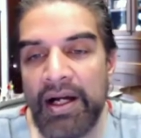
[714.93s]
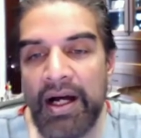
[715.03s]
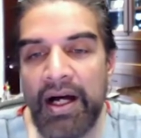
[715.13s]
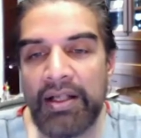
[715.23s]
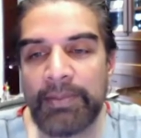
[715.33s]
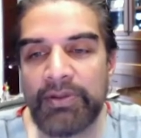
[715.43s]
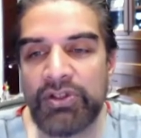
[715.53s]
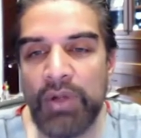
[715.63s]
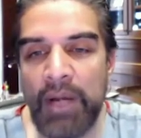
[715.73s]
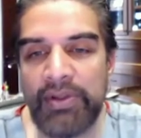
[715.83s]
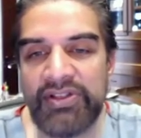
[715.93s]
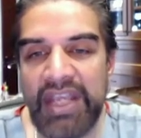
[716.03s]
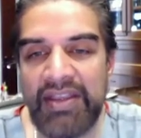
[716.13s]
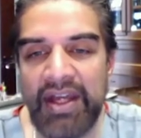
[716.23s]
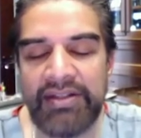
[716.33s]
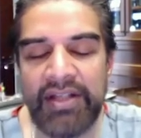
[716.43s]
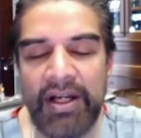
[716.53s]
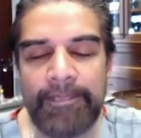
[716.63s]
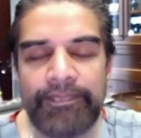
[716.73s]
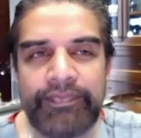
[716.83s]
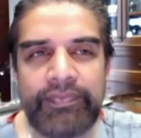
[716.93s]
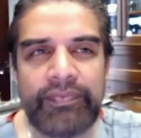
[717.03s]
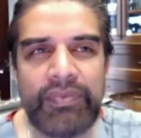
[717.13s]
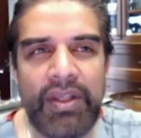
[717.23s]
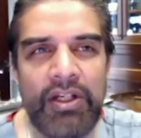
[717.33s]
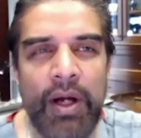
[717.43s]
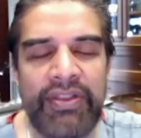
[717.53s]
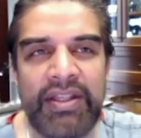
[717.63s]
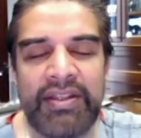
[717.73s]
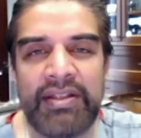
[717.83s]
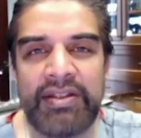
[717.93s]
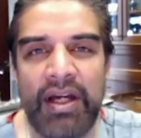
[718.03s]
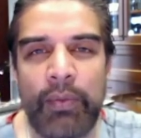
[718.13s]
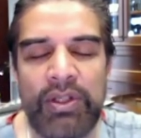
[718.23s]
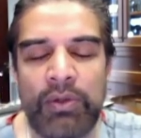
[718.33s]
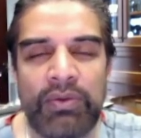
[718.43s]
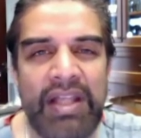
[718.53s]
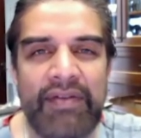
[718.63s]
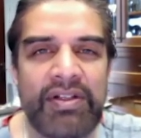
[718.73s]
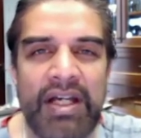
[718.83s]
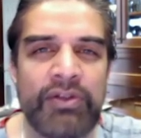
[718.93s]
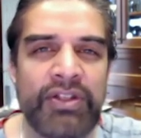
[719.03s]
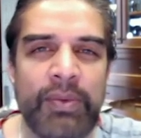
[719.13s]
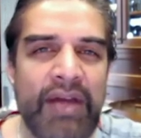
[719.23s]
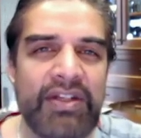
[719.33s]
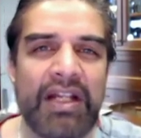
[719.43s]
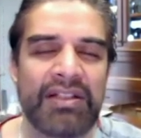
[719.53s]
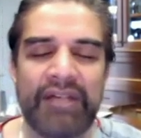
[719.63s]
Uh, number two, I would say that, um, you know, I think that uh, we don't really have, any, I don't think we have any clear